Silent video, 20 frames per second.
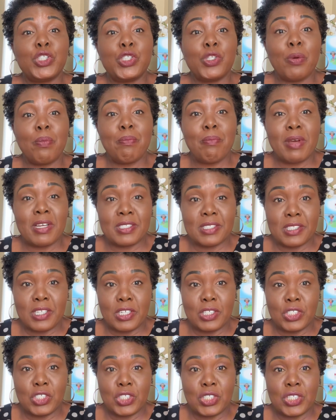your
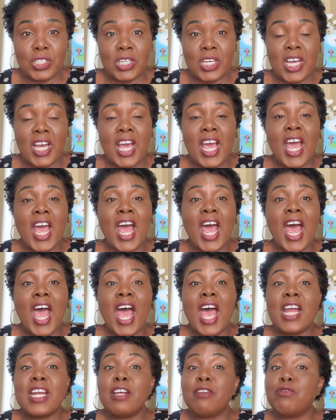message?
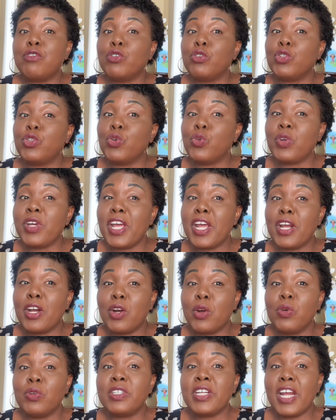And if you do
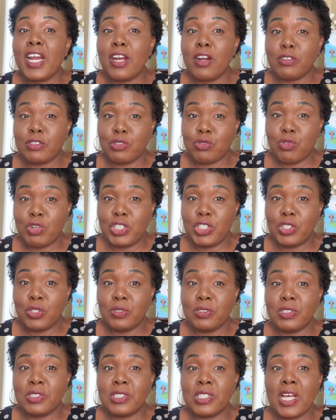include
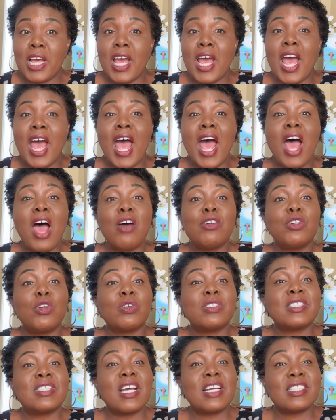illustrations, how
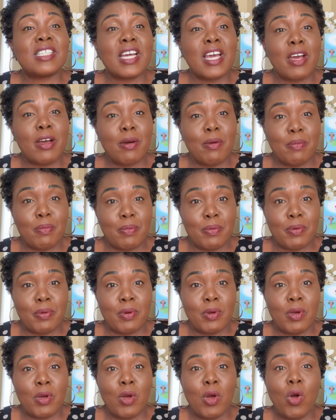does that help?
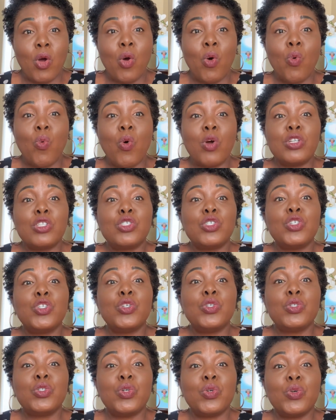What do you
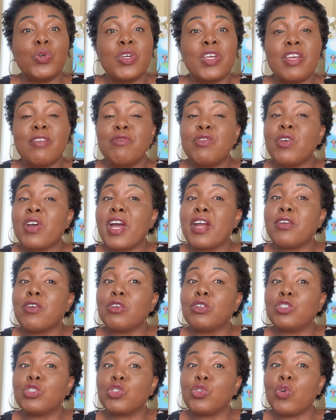do if you cannot
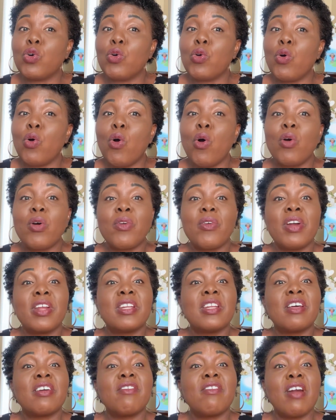draw or create the
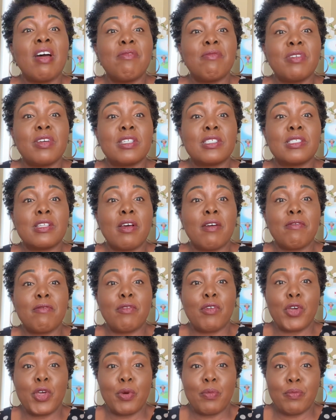graphics for
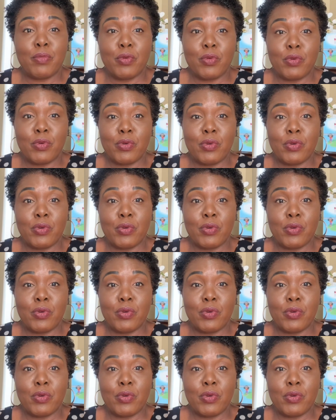your book?